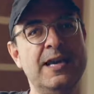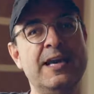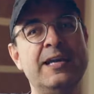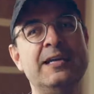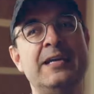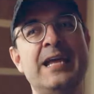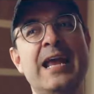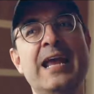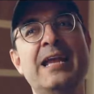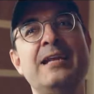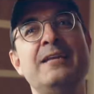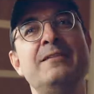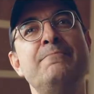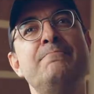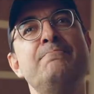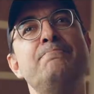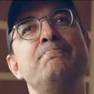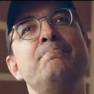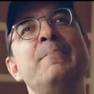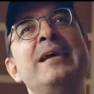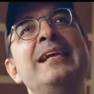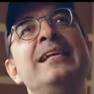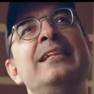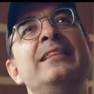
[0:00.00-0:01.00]
And
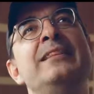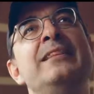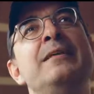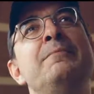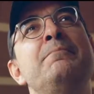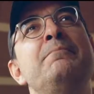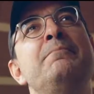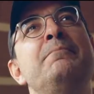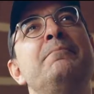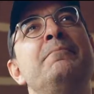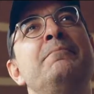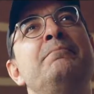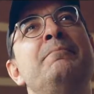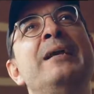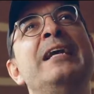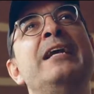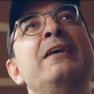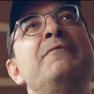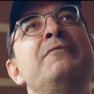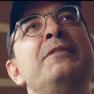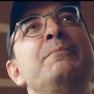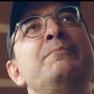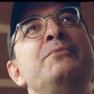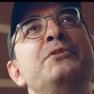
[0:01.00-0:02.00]

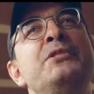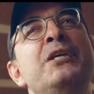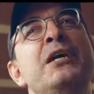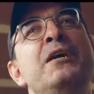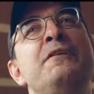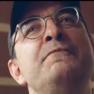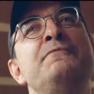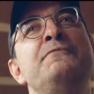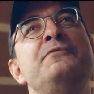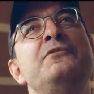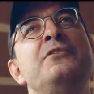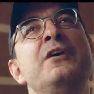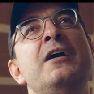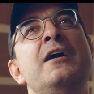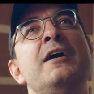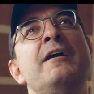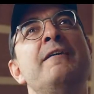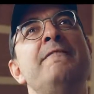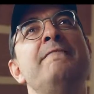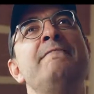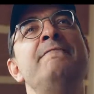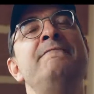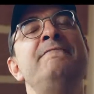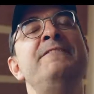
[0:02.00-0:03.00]
make of themselves
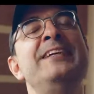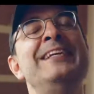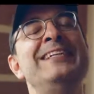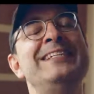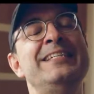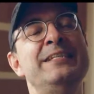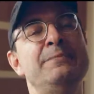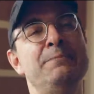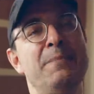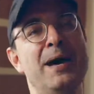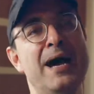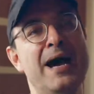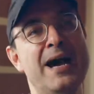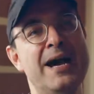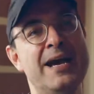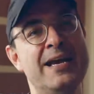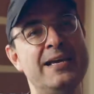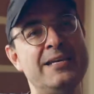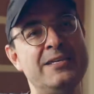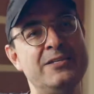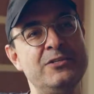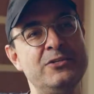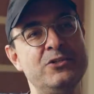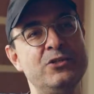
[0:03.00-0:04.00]

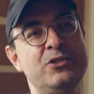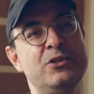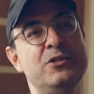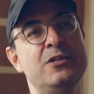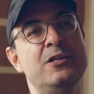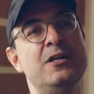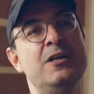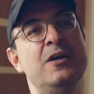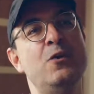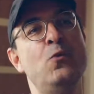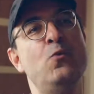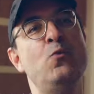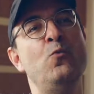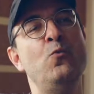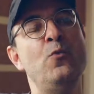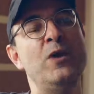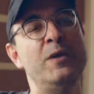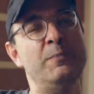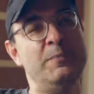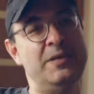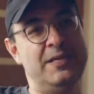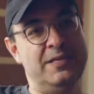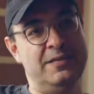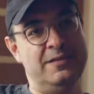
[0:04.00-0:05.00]
victimized
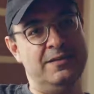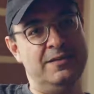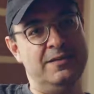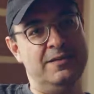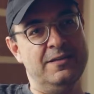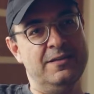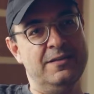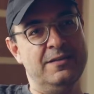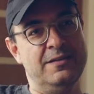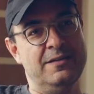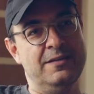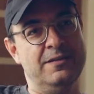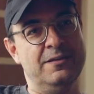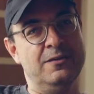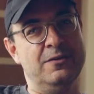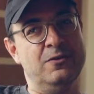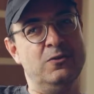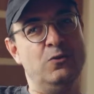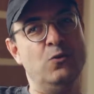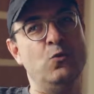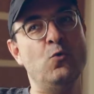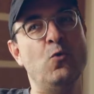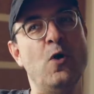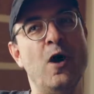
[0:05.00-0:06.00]
women
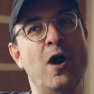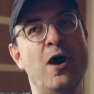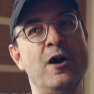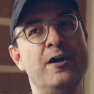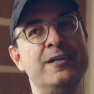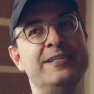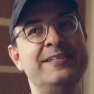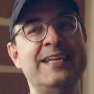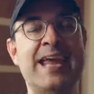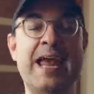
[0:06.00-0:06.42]
who are